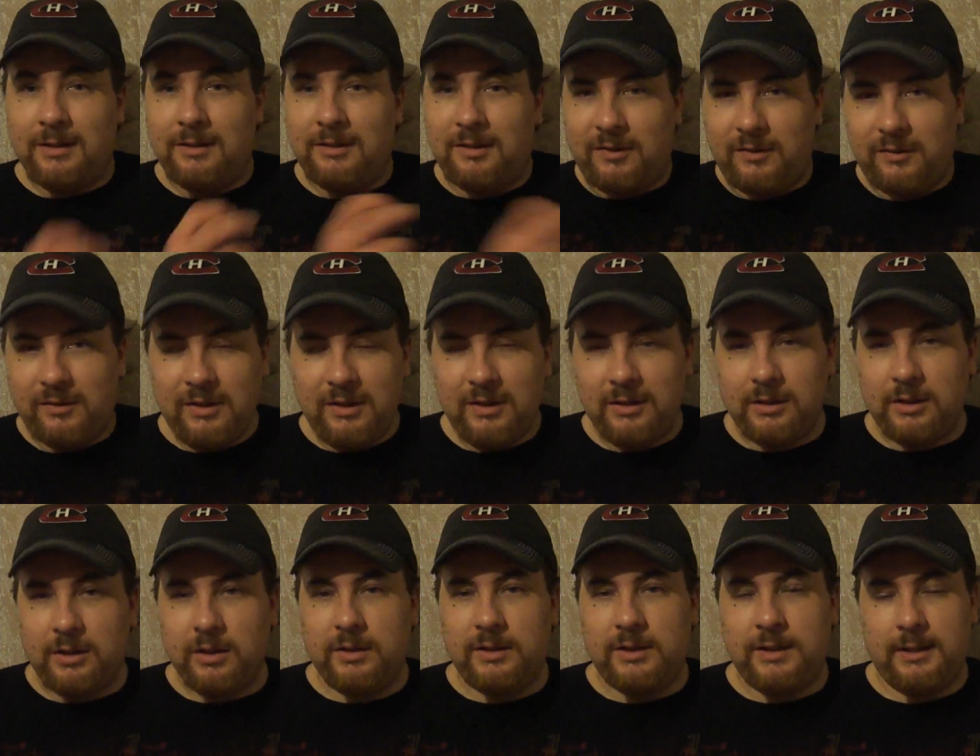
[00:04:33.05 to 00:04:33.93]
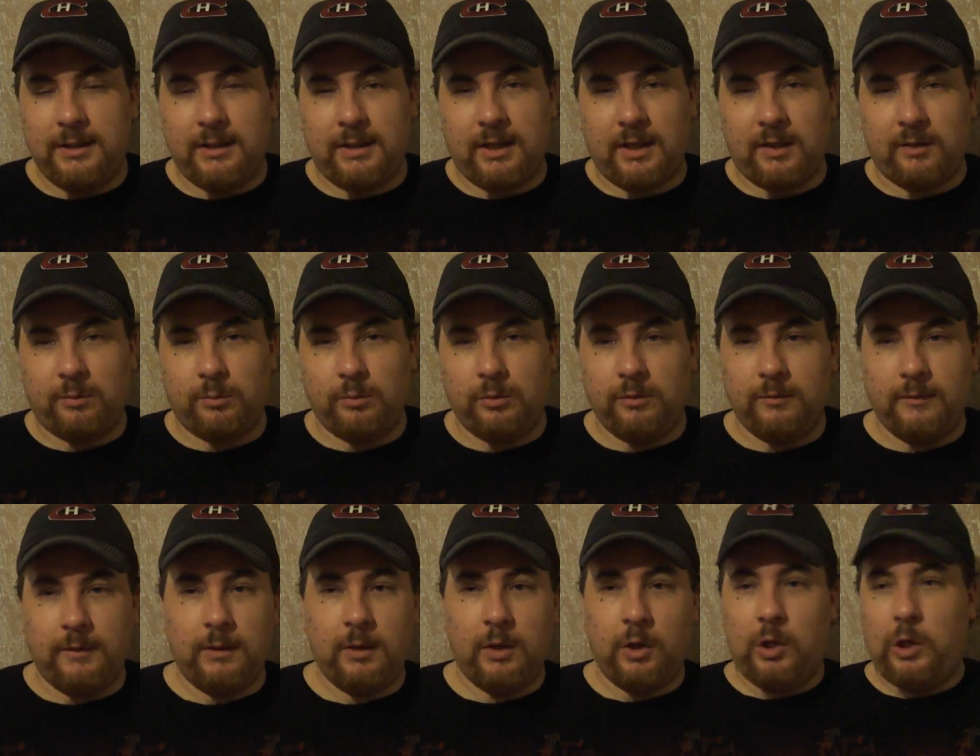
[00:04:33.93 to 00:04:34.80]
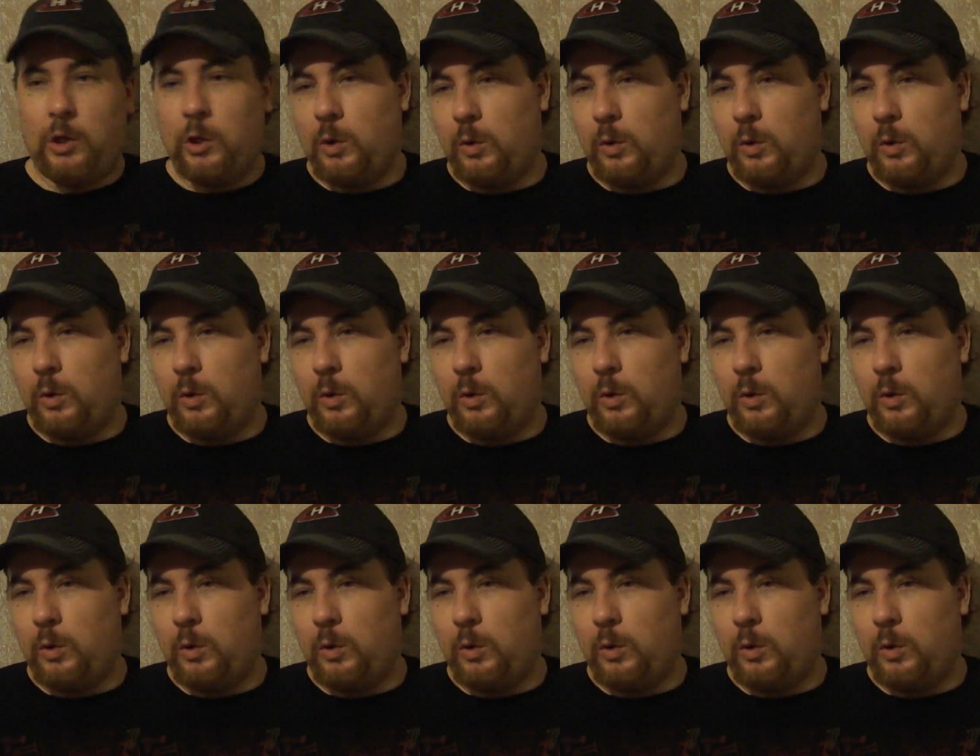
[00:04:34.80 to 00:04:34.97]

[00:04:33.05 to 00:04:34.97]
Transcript: to see a good kick-ass movie,